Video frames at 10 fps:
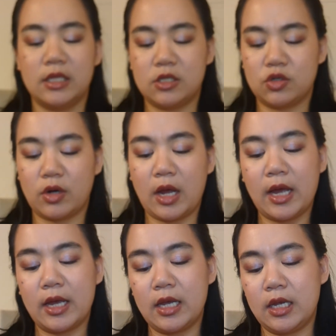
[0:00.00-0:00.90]
This is her
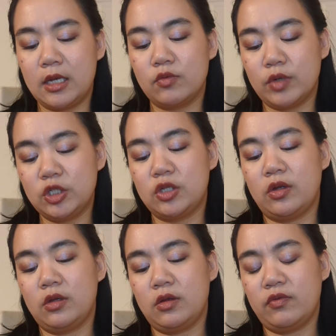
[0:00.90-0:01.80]

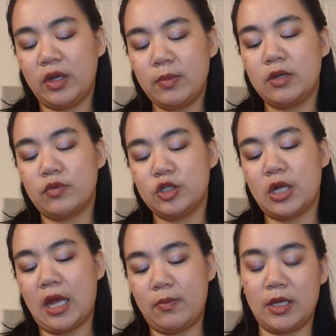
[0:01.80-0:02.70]
vitamin enriched
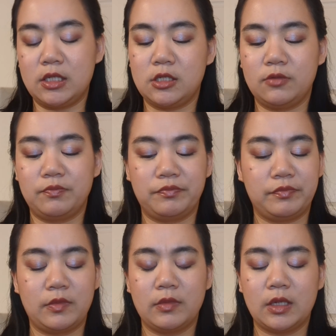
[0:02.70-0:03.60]
eye base.
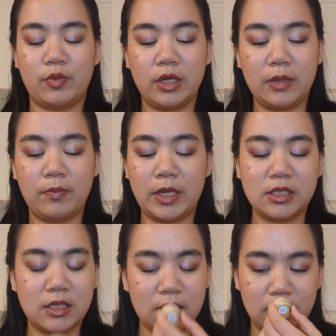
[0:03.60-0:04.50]
Pretty
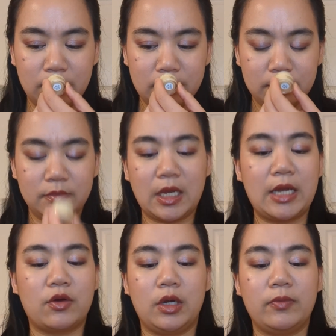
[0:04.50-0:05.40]
basic
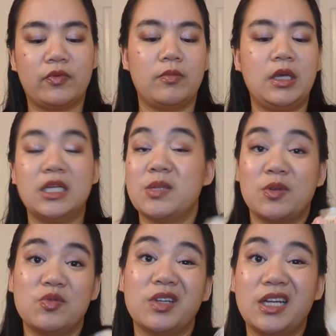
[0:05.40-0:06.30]
eye cream for me. It
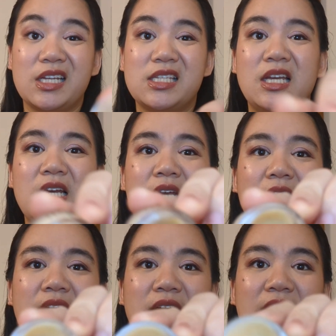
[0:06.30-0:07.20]
smells really nice,
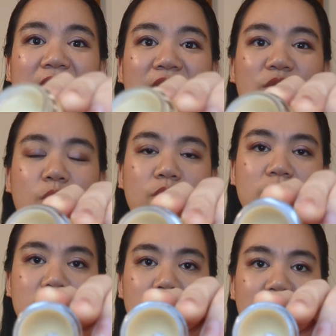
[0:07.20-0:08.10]
and I have,
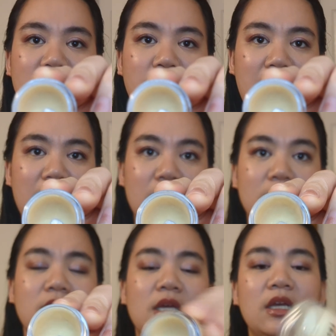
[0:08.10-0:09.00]
quote, hit
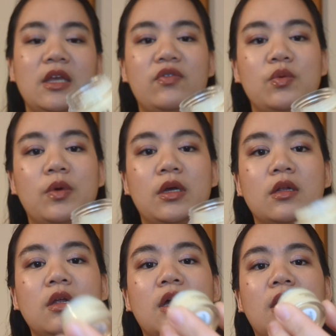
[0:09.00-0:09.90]
pan, if you
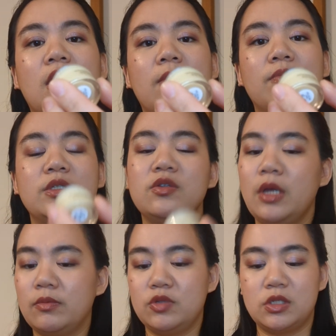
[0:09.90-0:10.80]
will. So
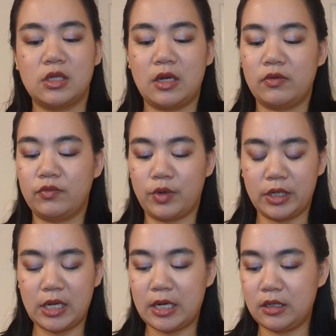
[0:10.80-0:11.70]
yeah, just kind of
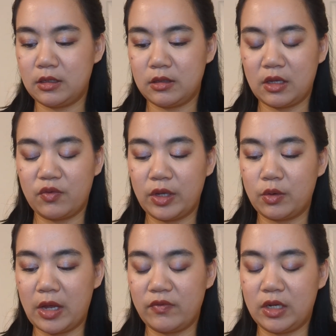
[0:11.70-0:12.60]
working at it. Thankfully I don't